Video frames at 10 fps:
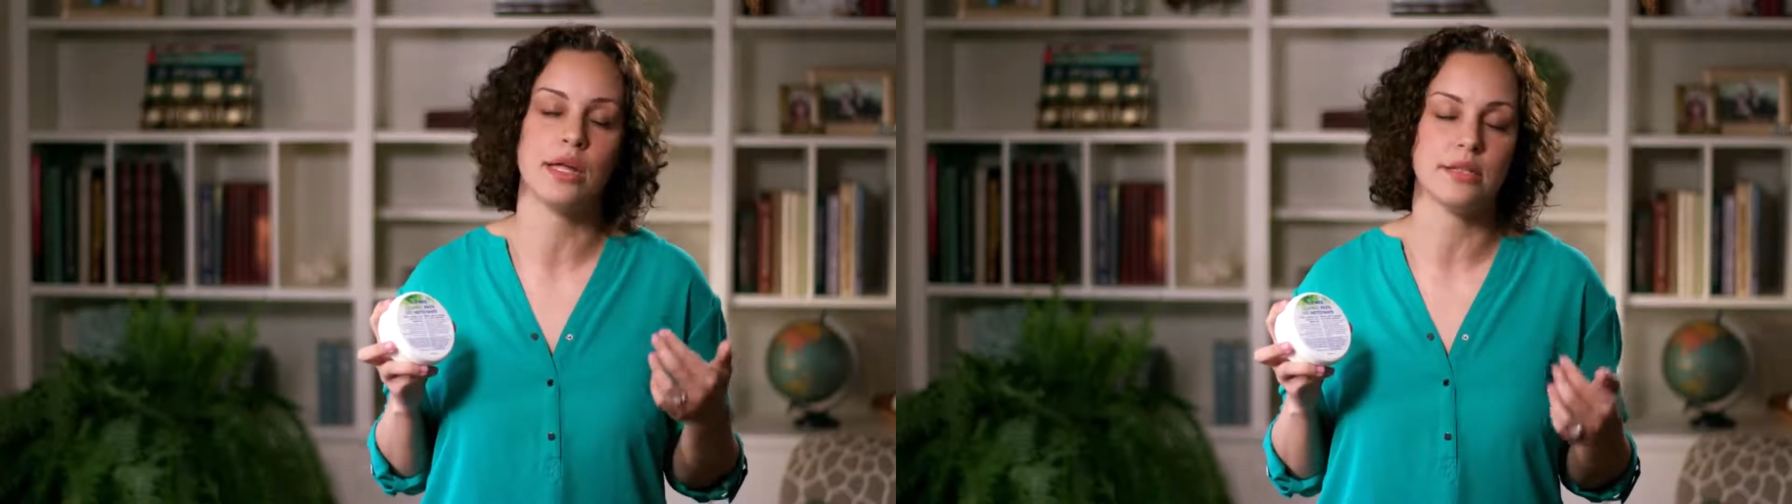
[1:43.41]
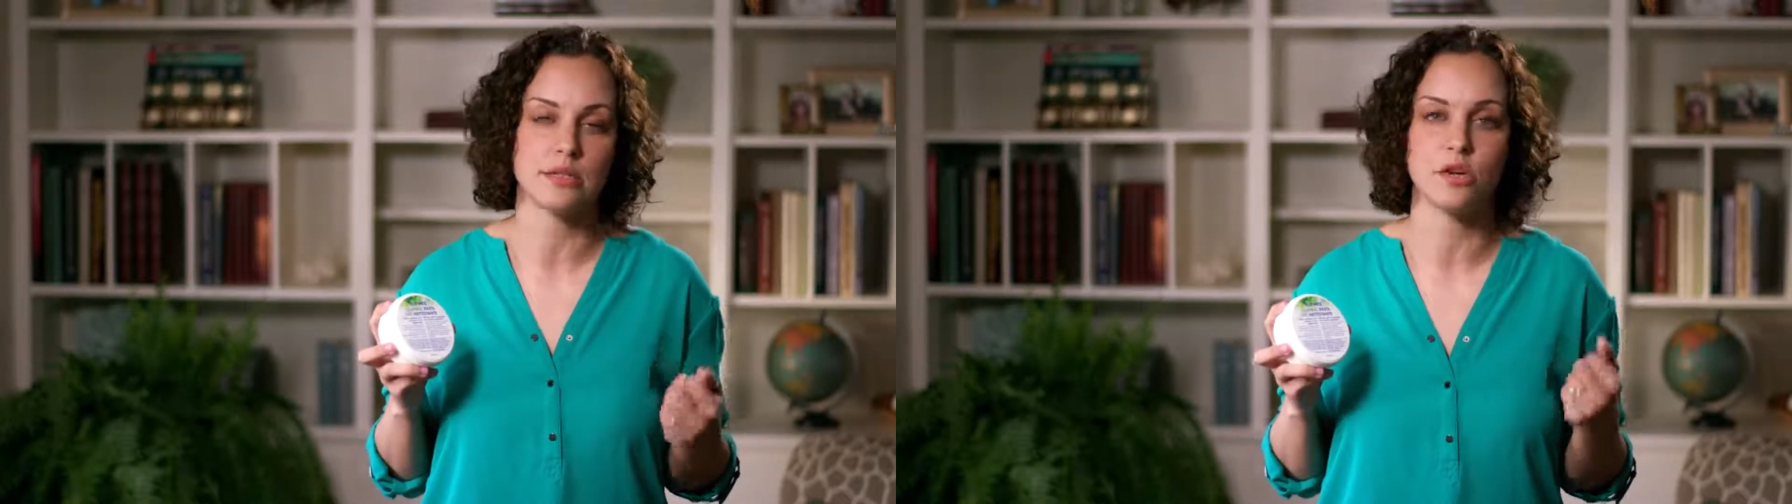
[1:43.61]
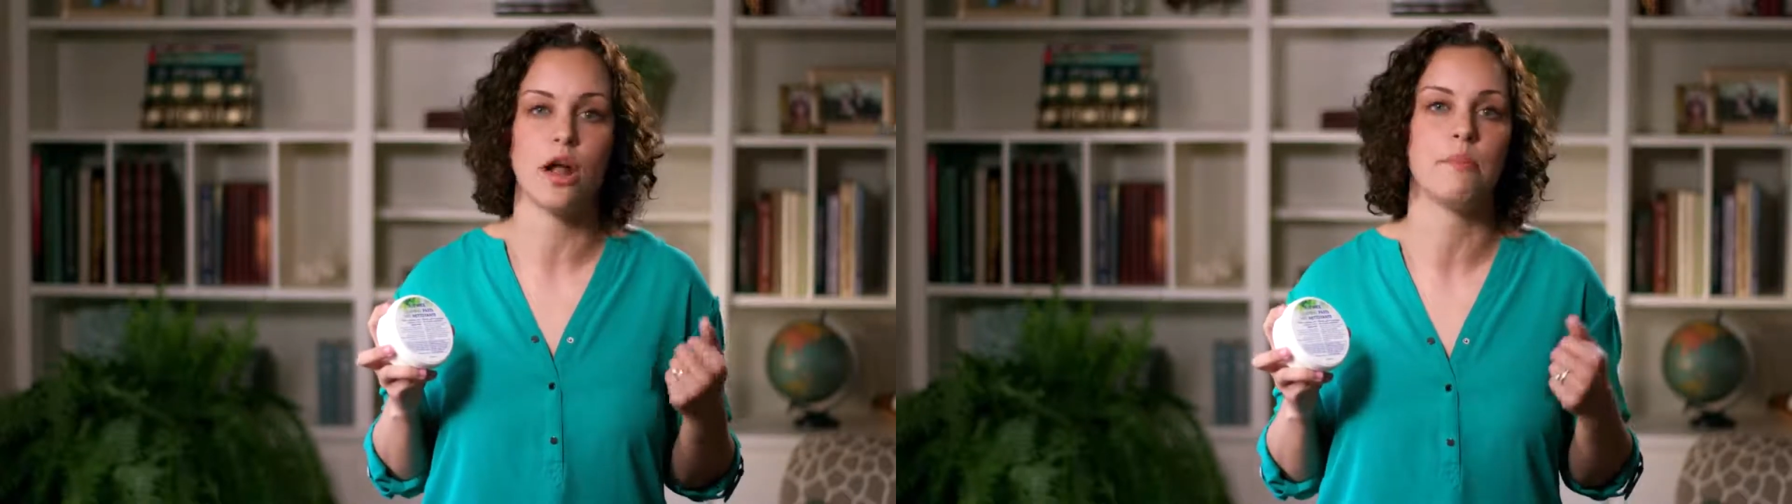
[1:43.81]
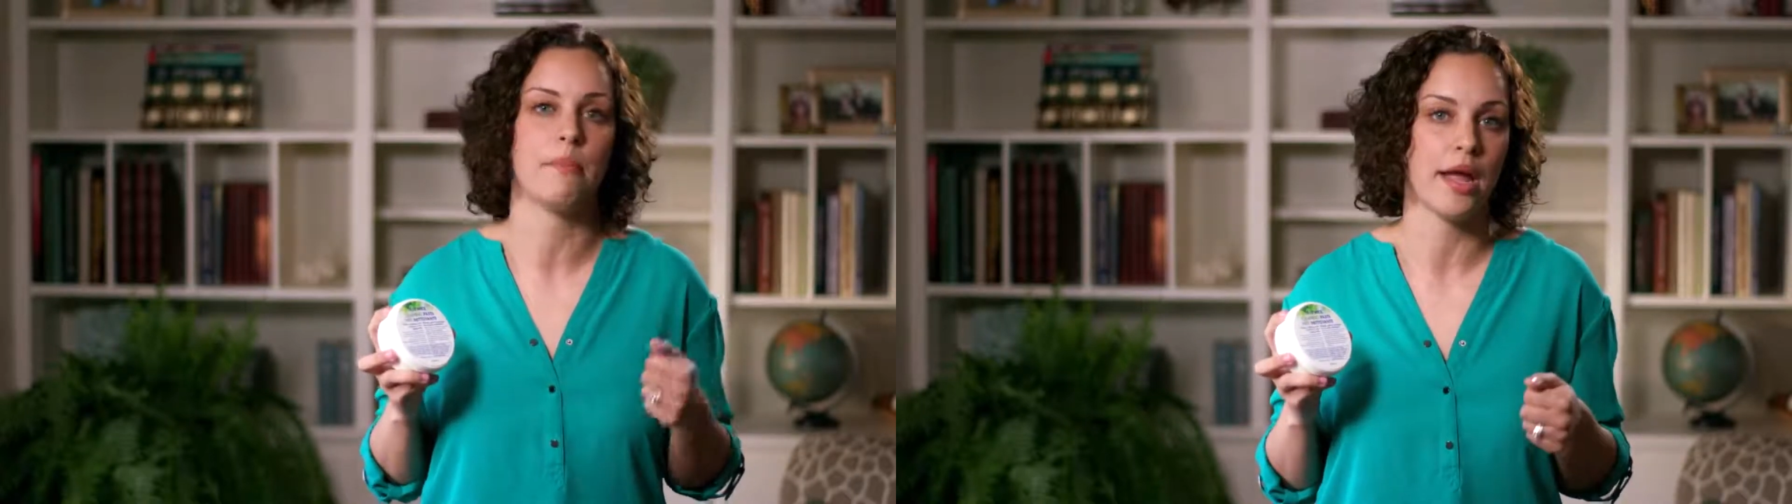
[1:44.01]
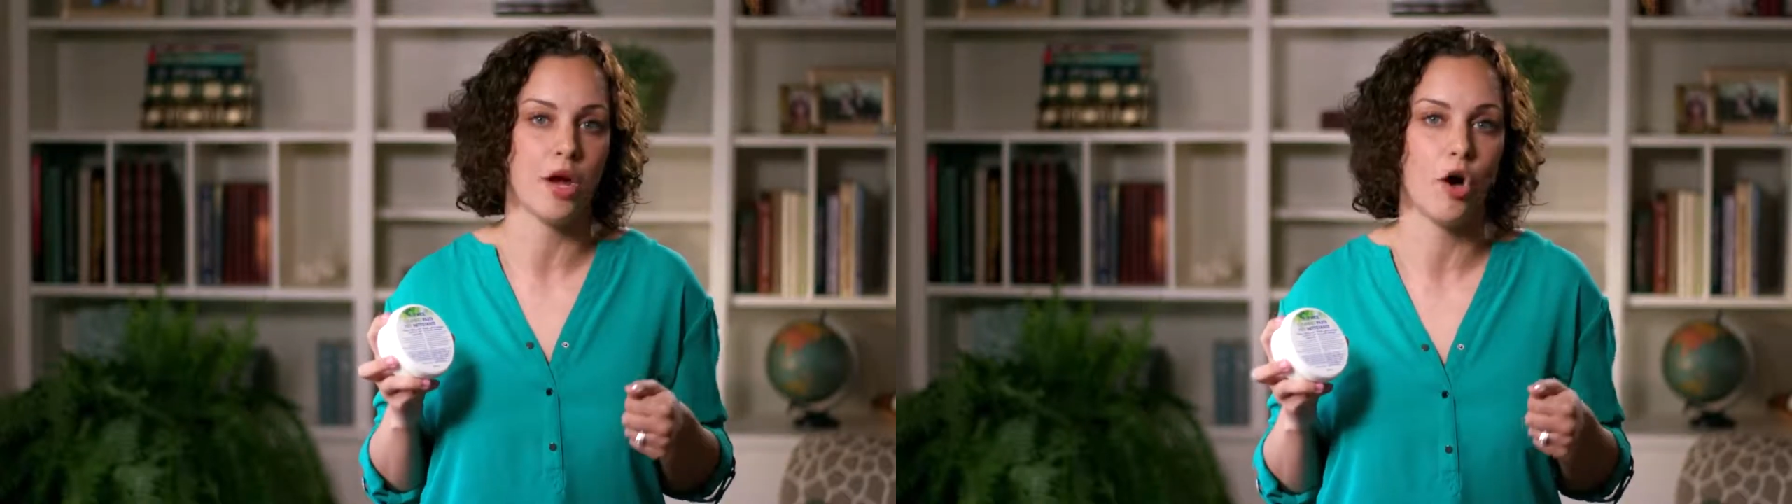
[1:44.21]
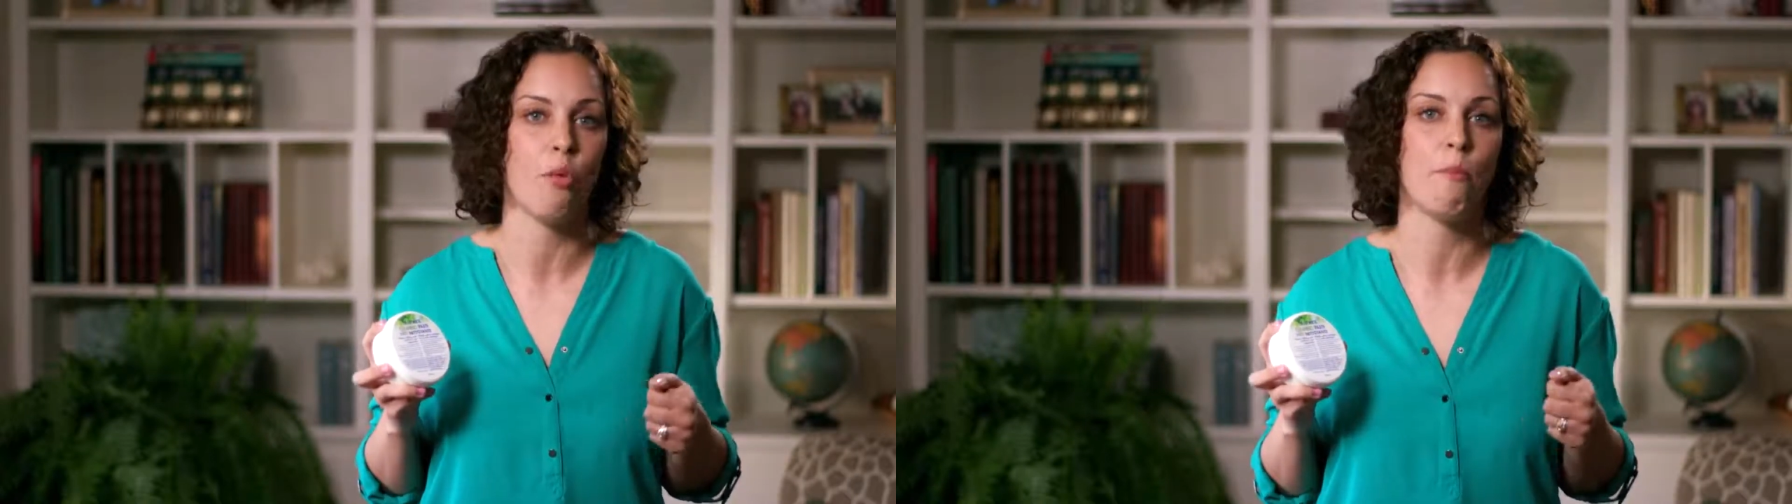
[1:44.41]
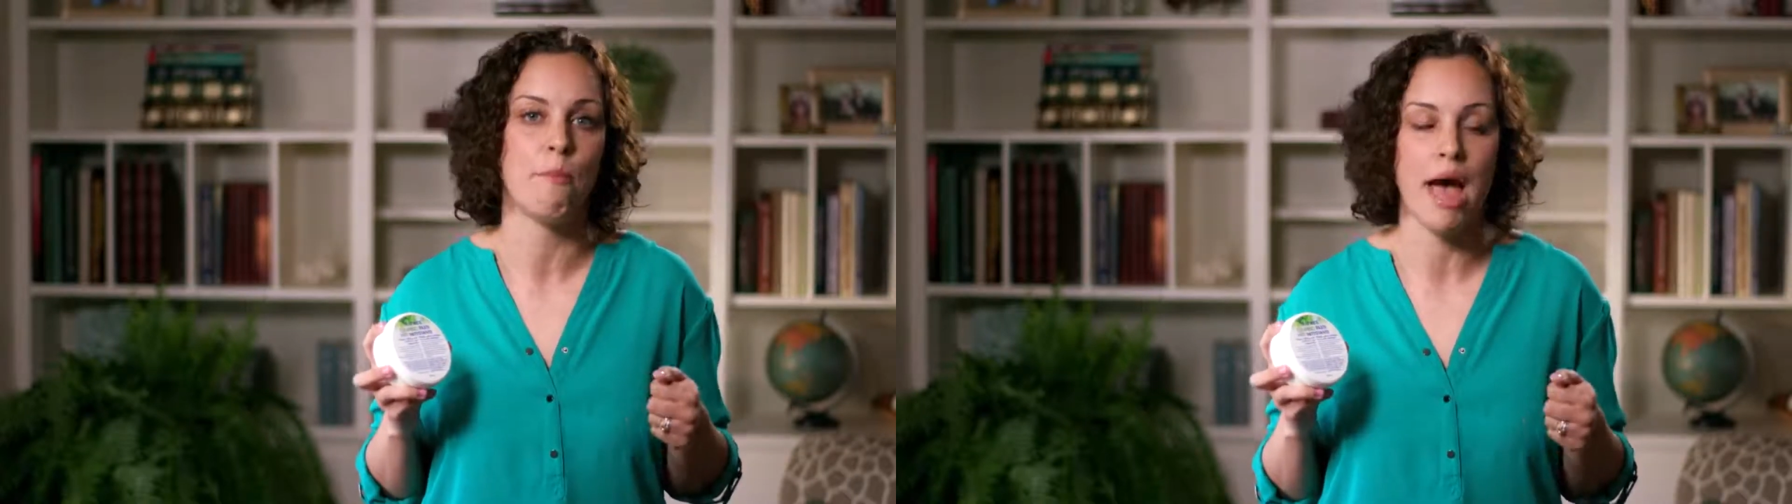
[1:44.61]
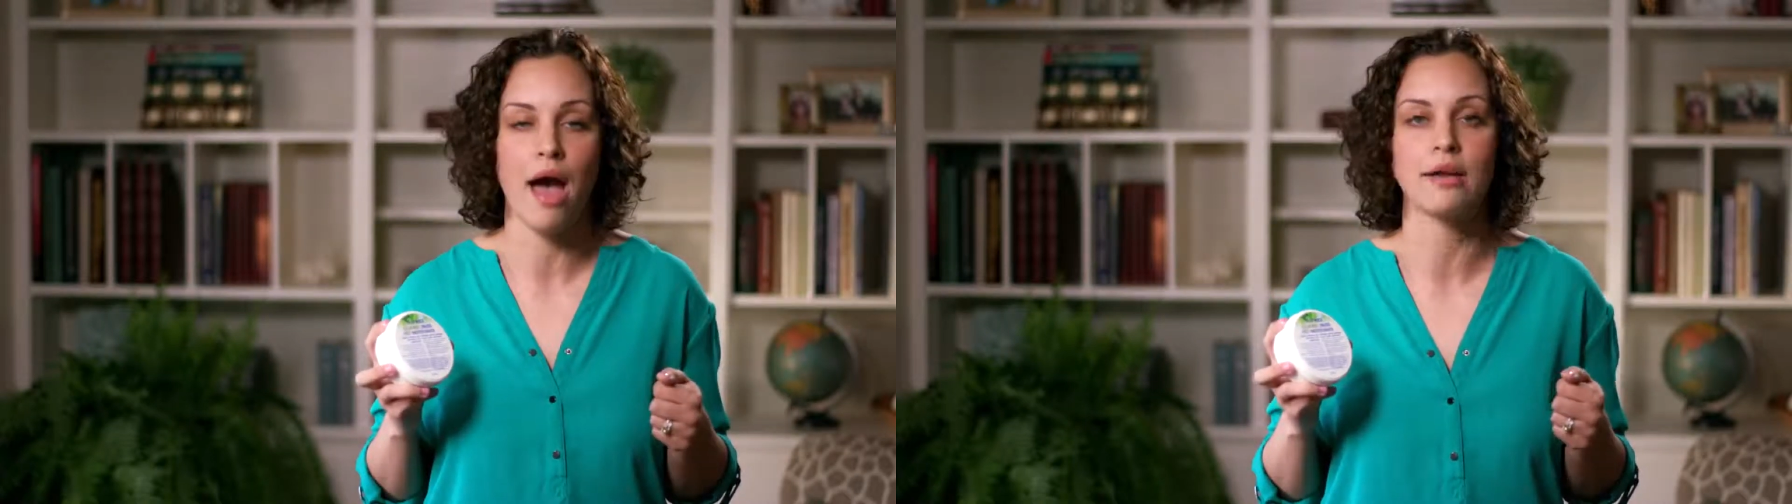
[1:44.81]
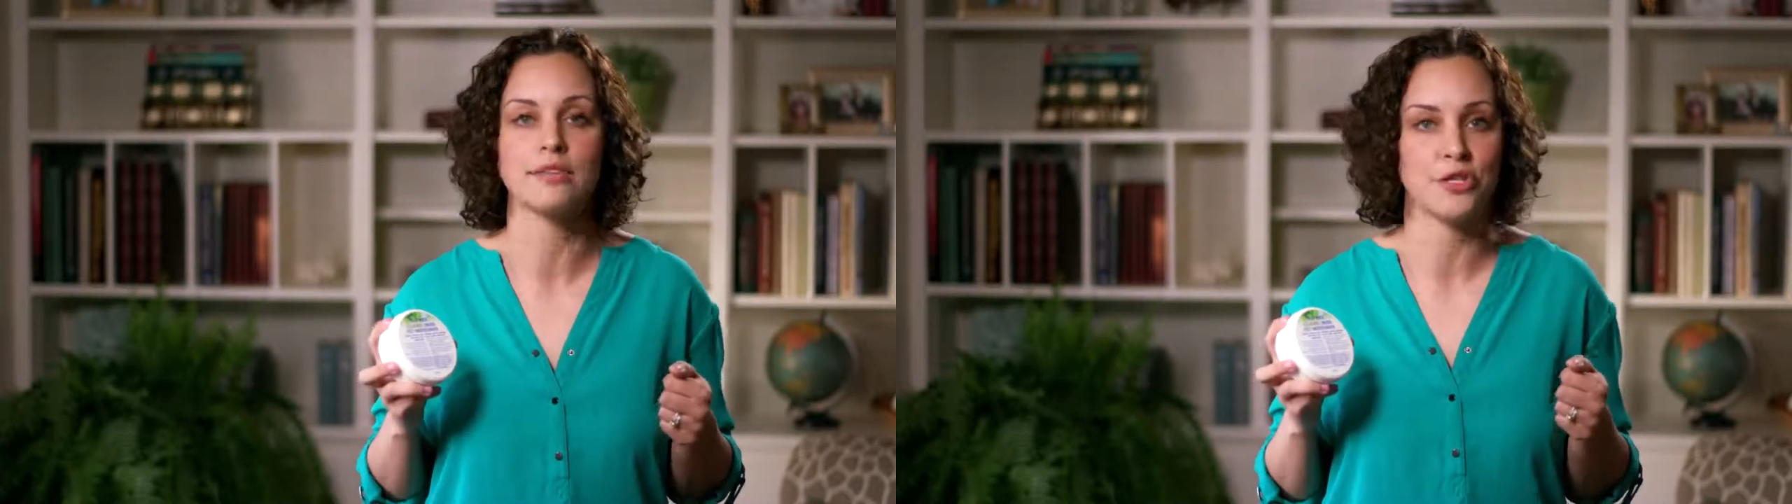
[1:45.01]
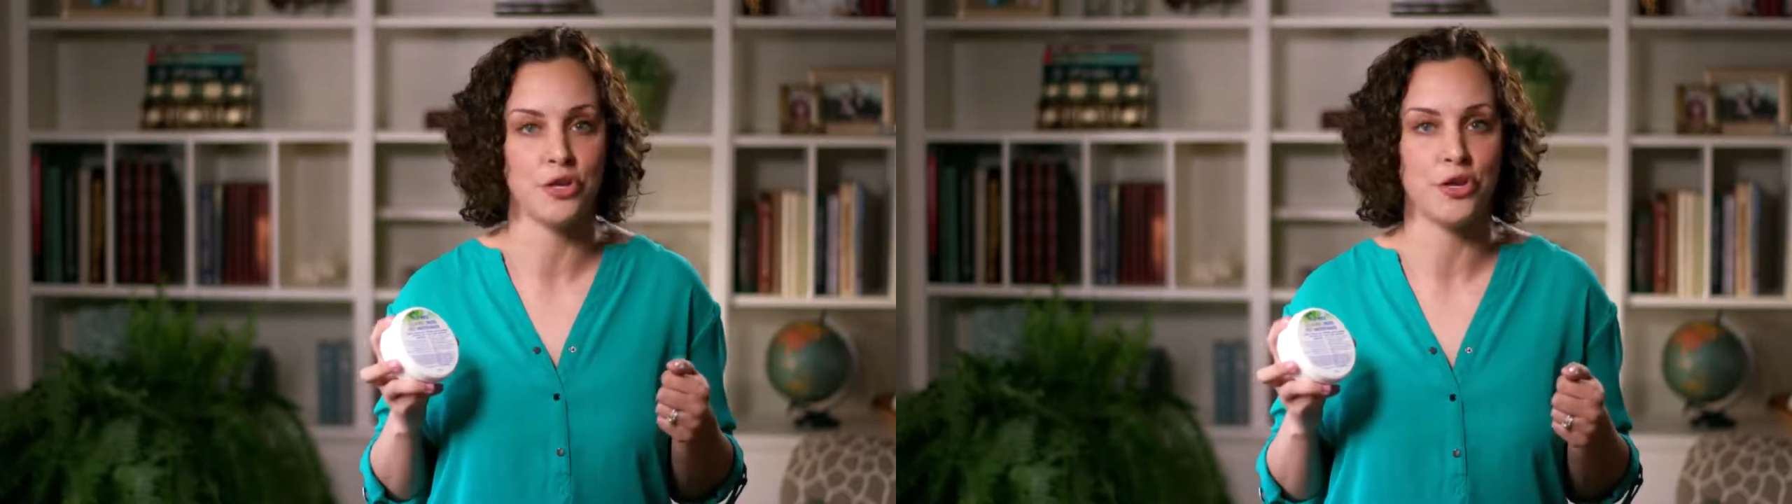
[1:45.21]
and scrub my home
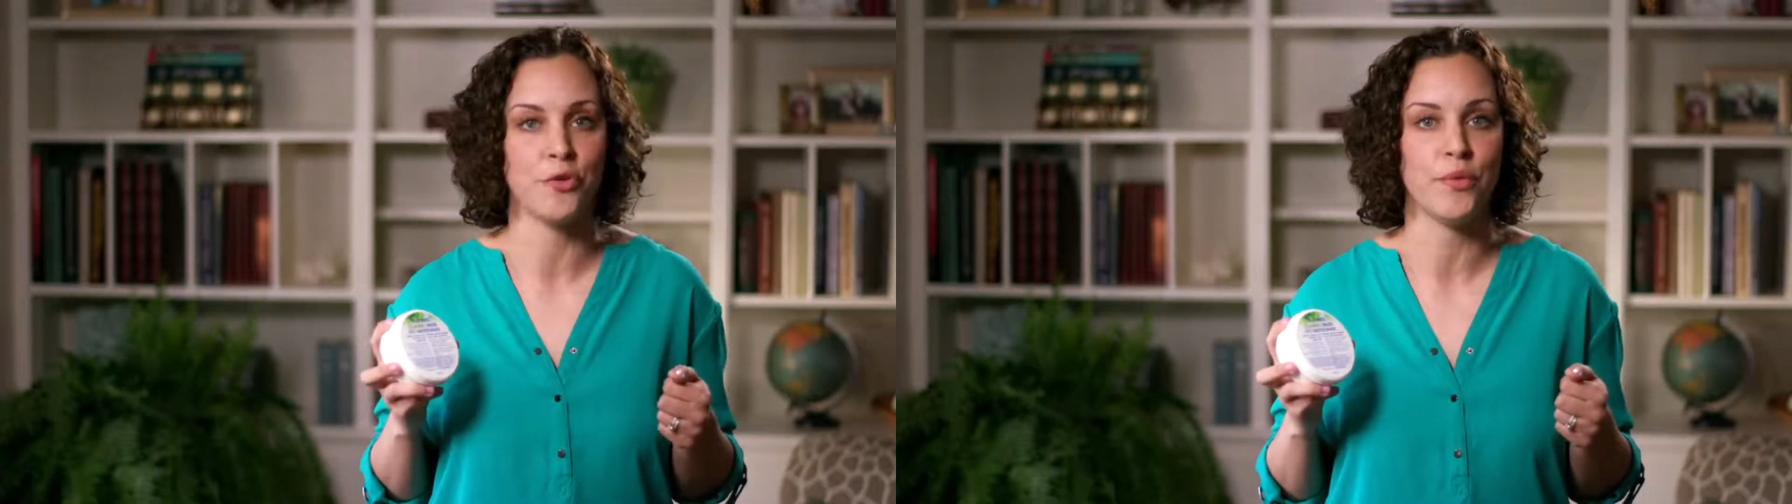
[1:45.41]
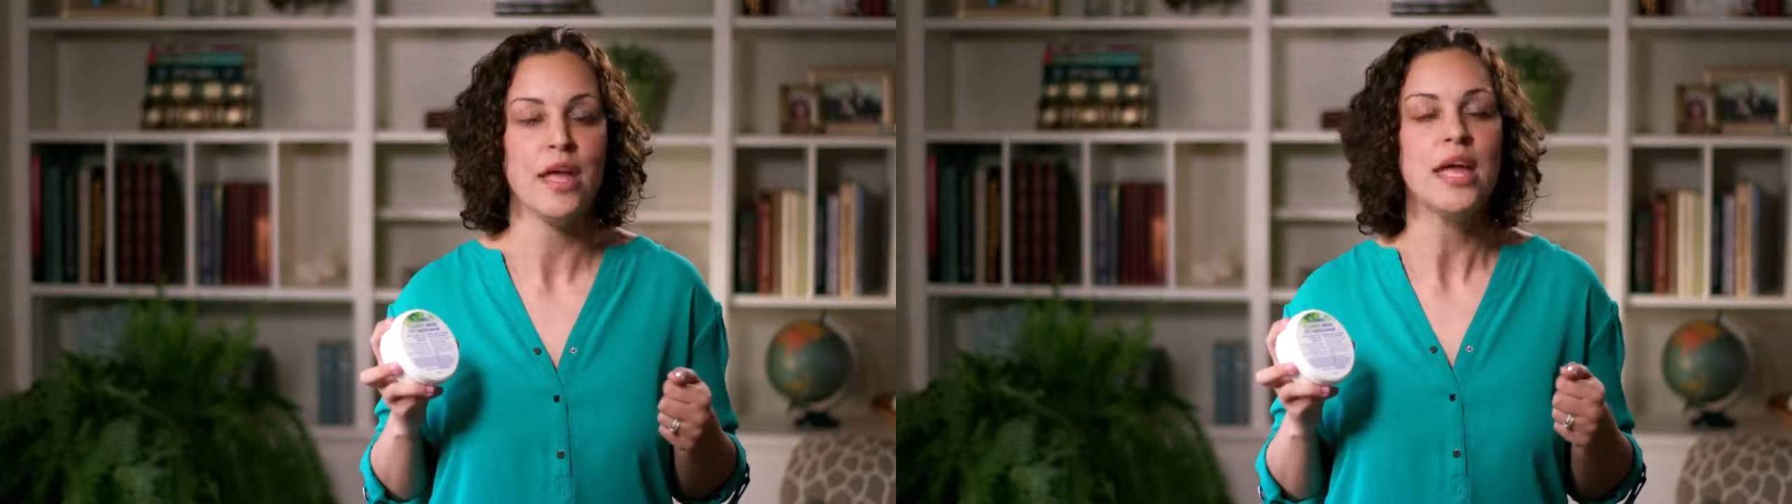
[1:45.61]
back to new.